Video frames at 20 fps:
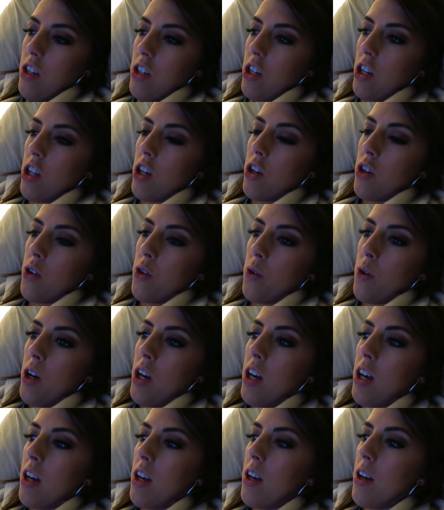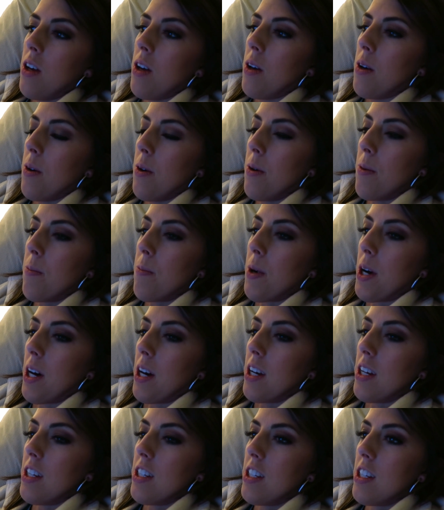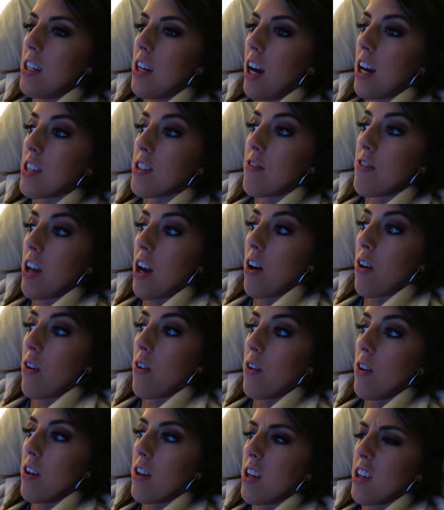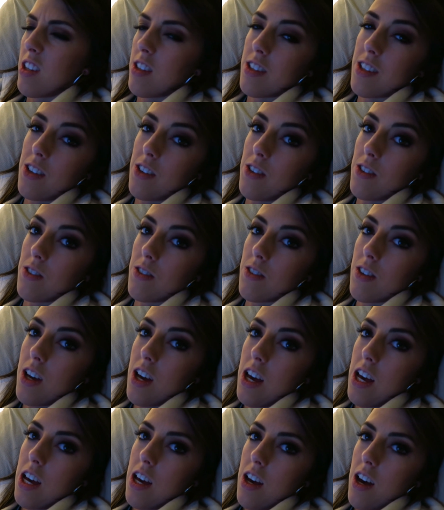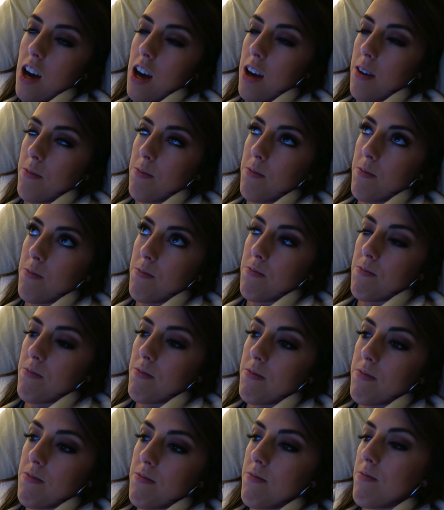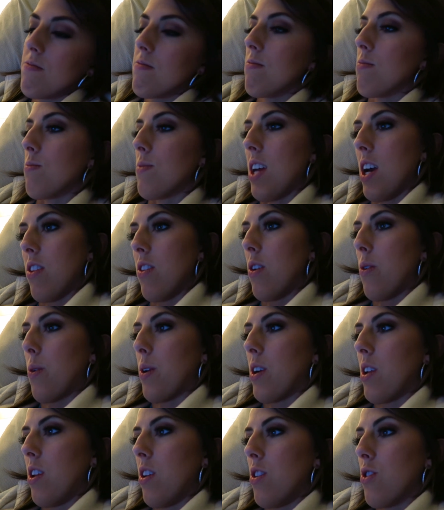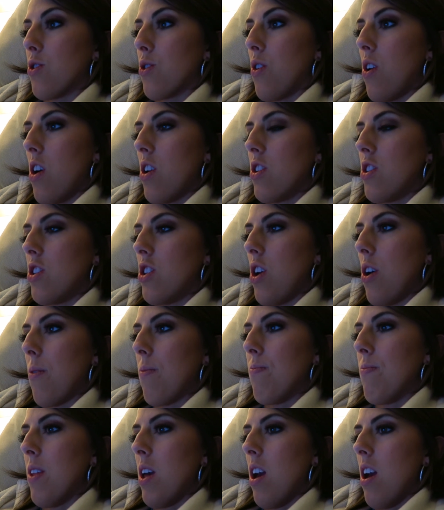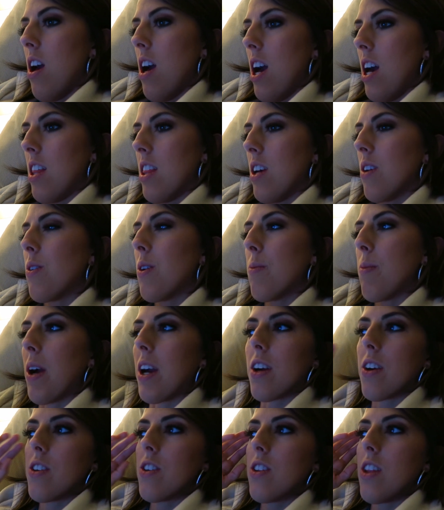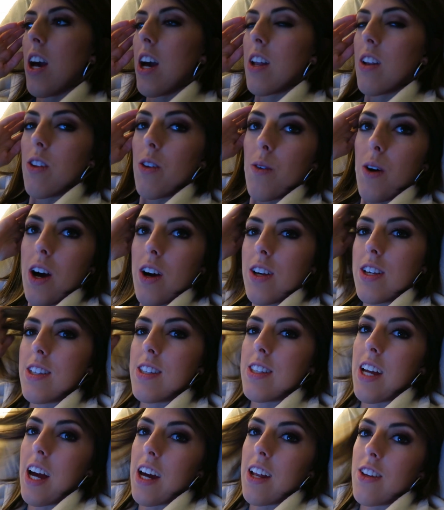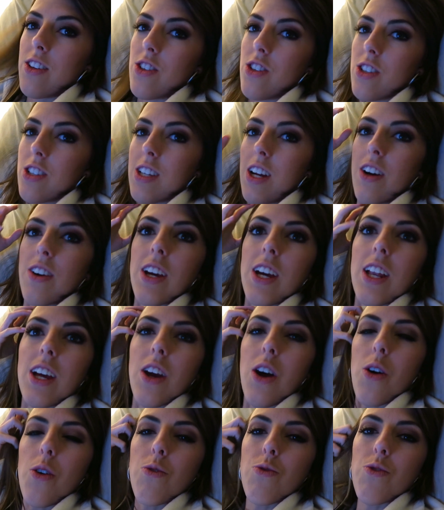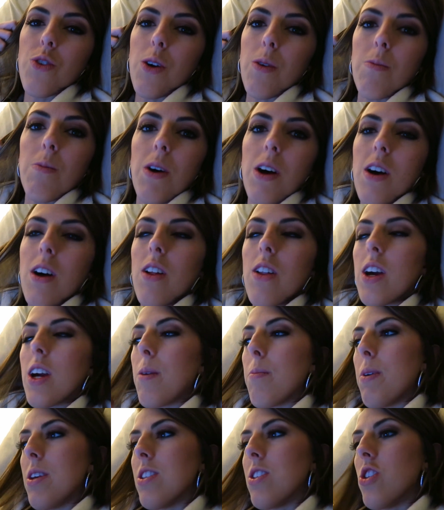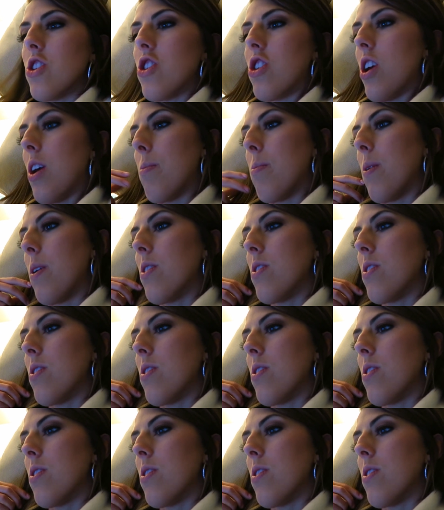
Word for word: to do, but as of now, he's still um, down there working in his garage. So I think we might go do that in a little while. His dad is just now getting home from like a business trip.